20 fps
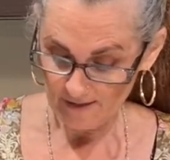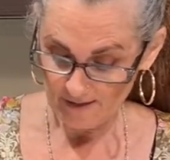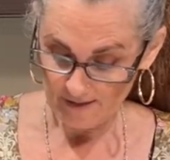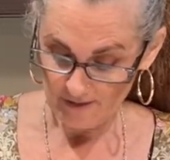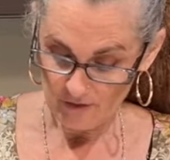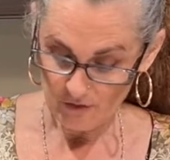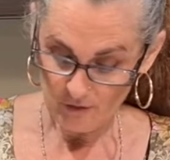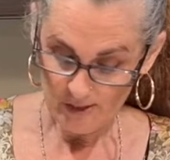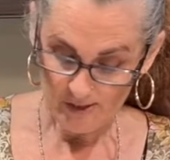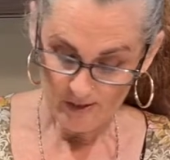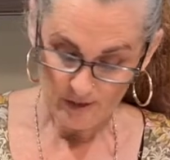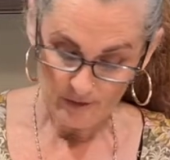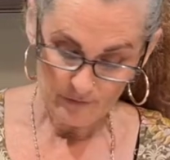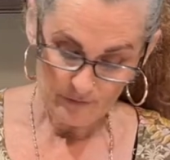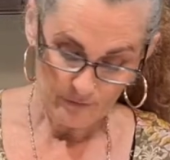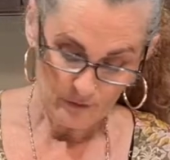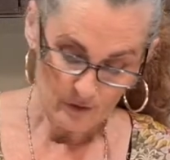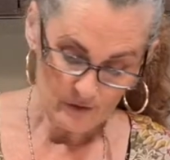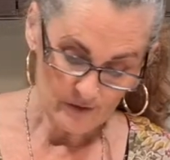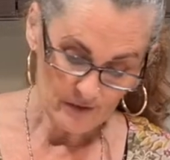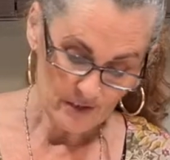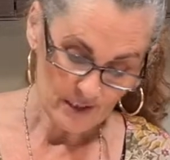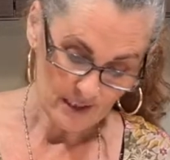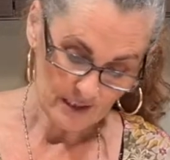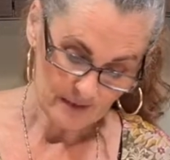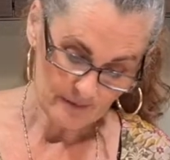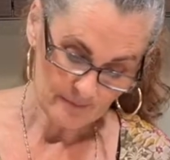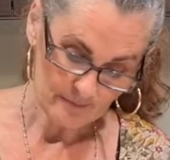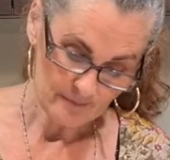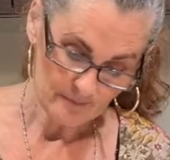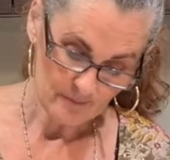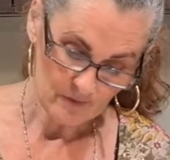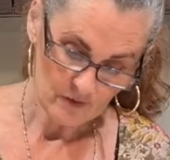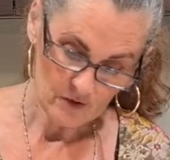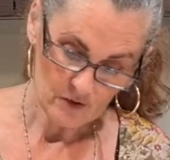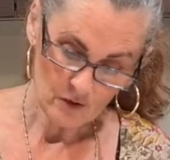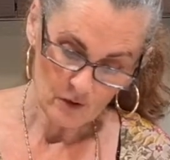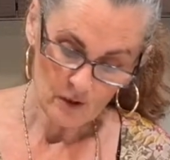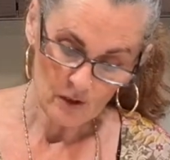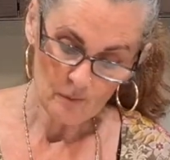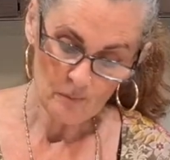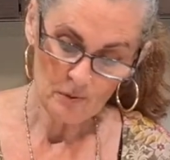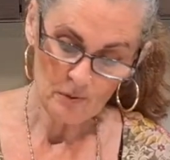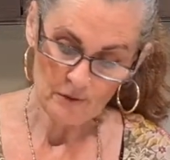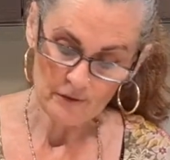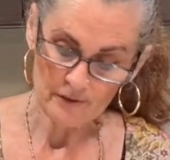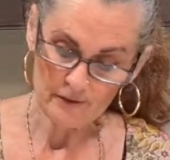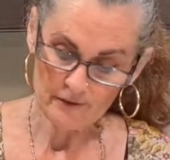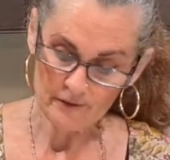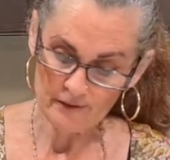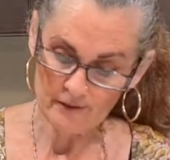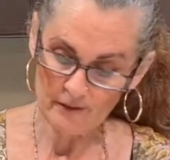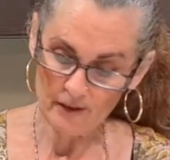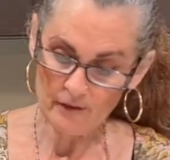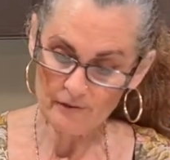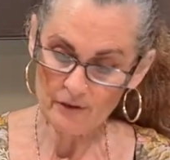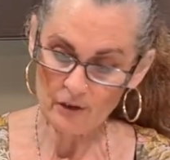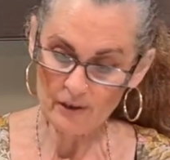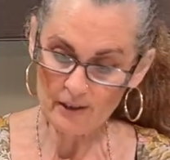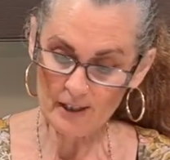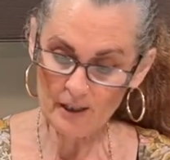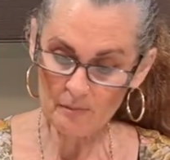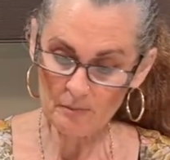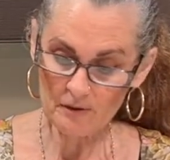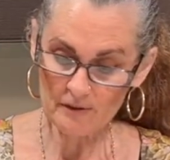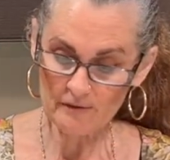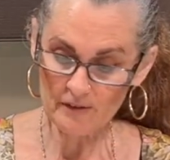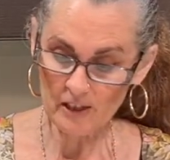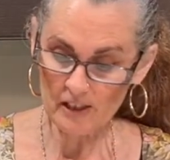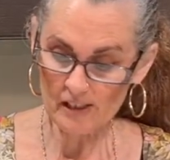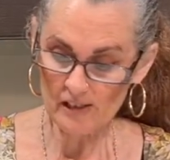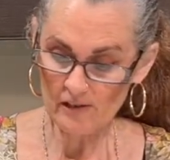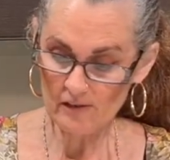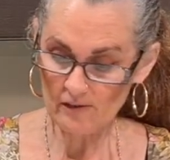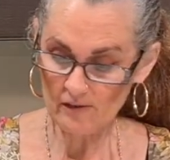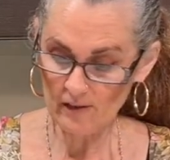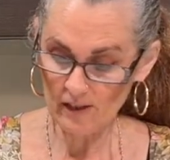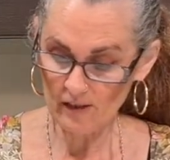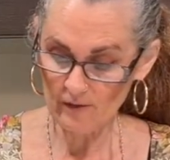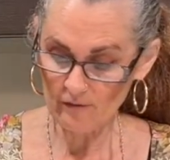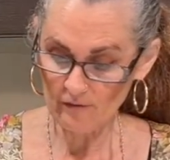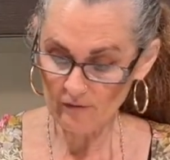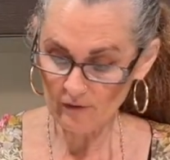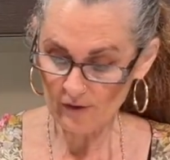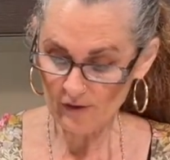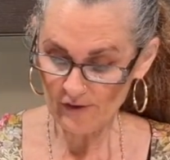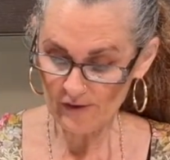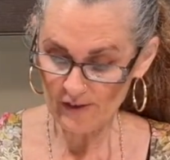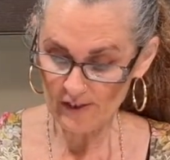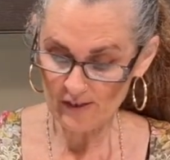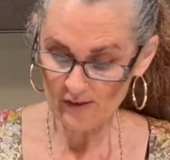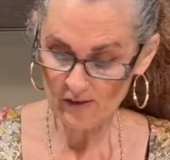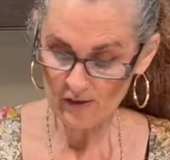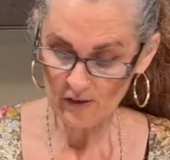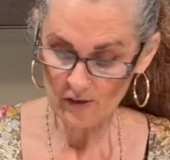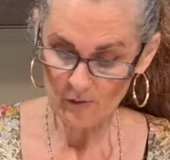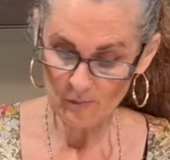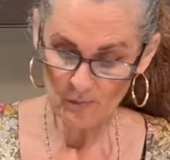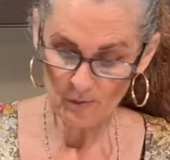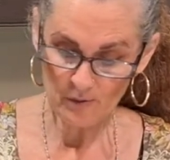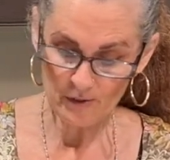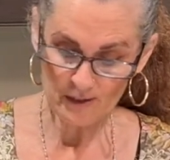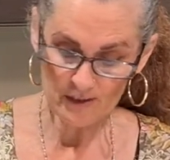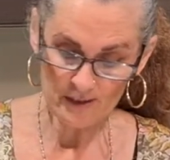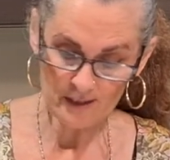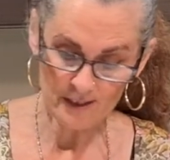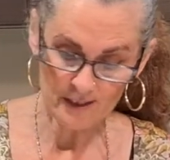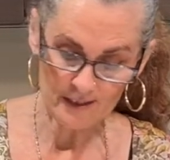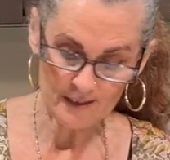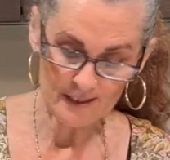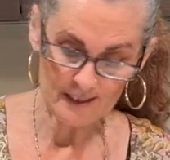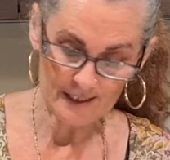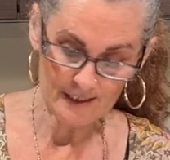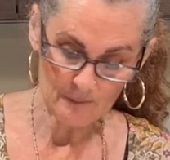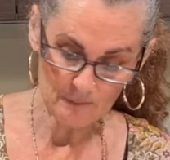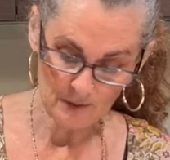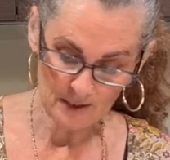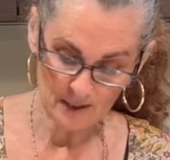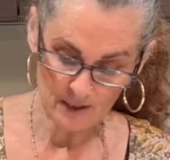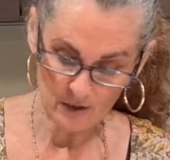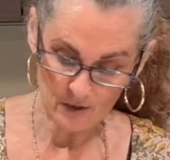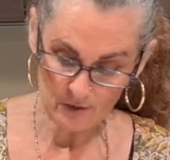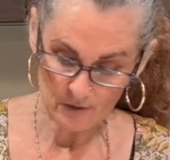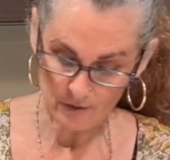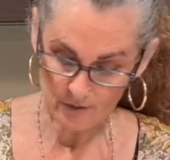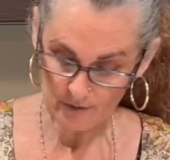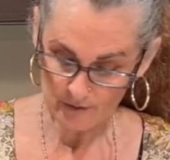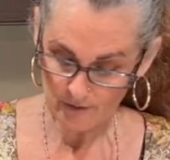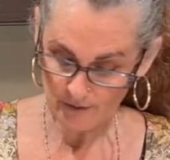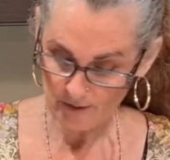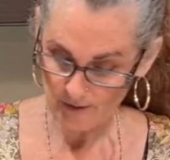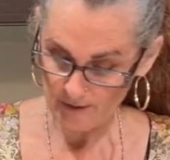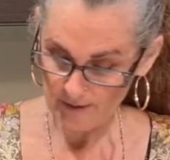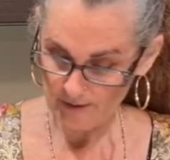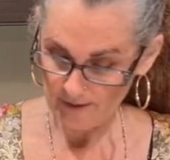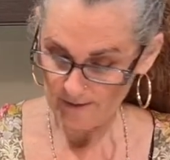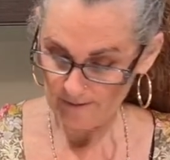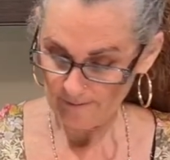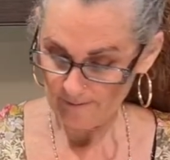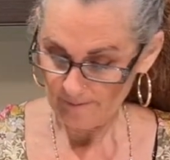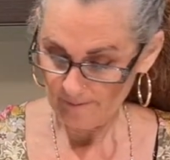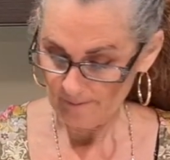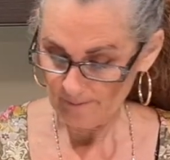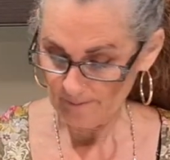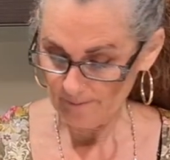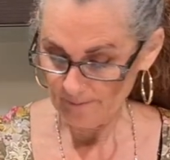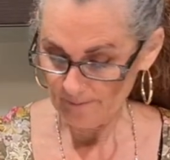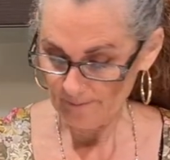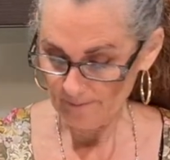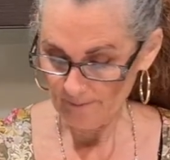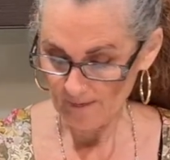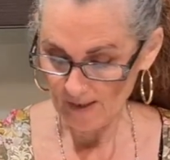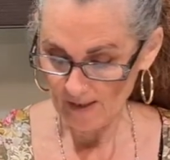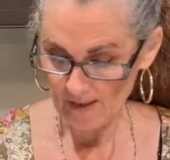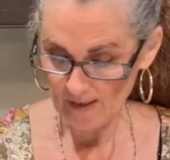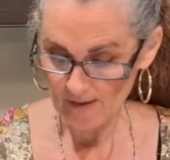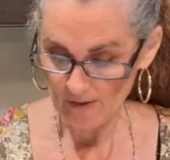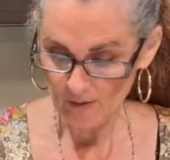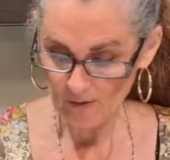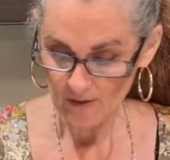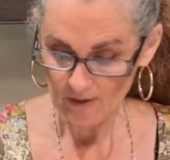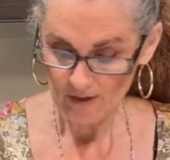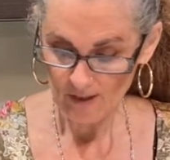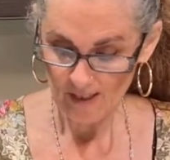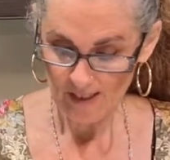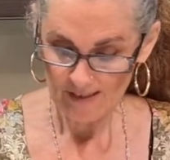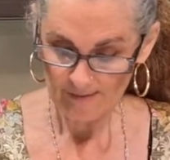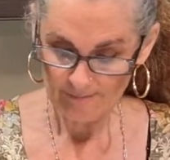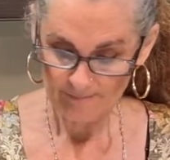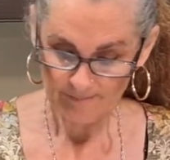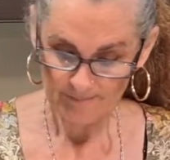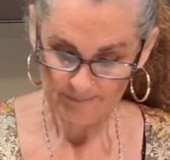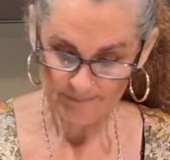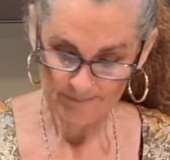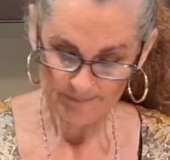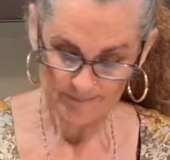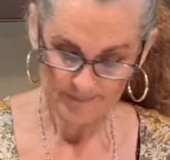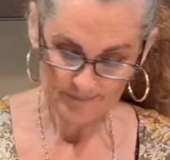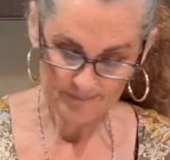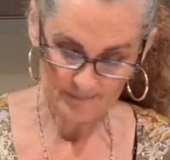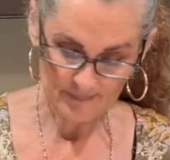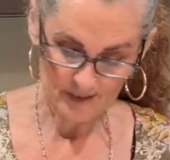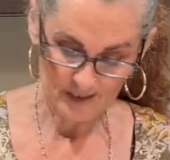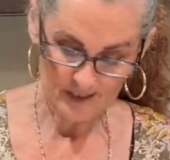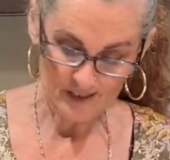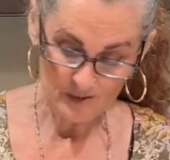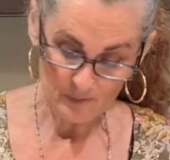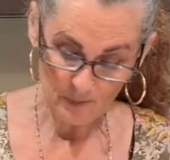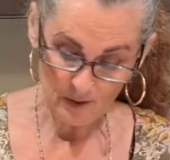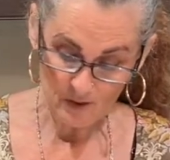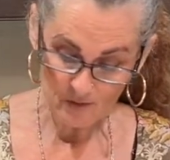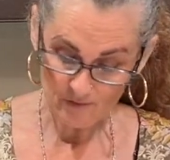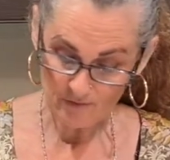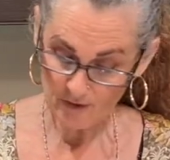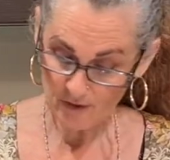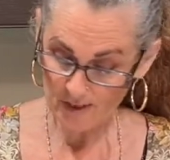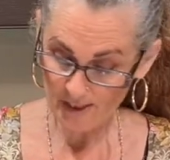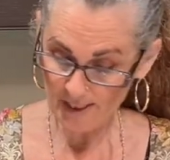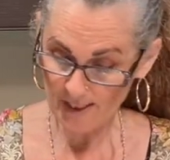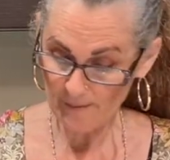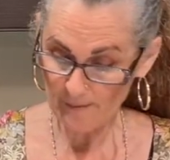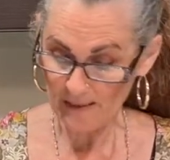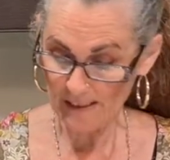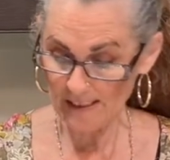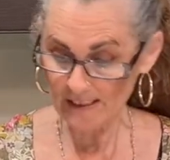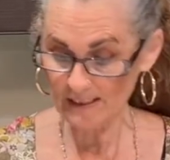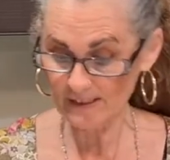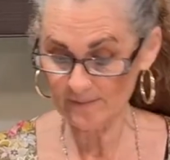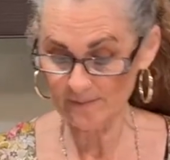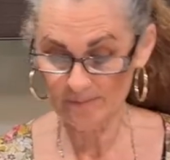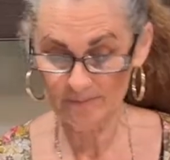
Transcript: frosting. So I've got a couple of nice frostings that I'll put in the link below. And look at that. Smells very lemony.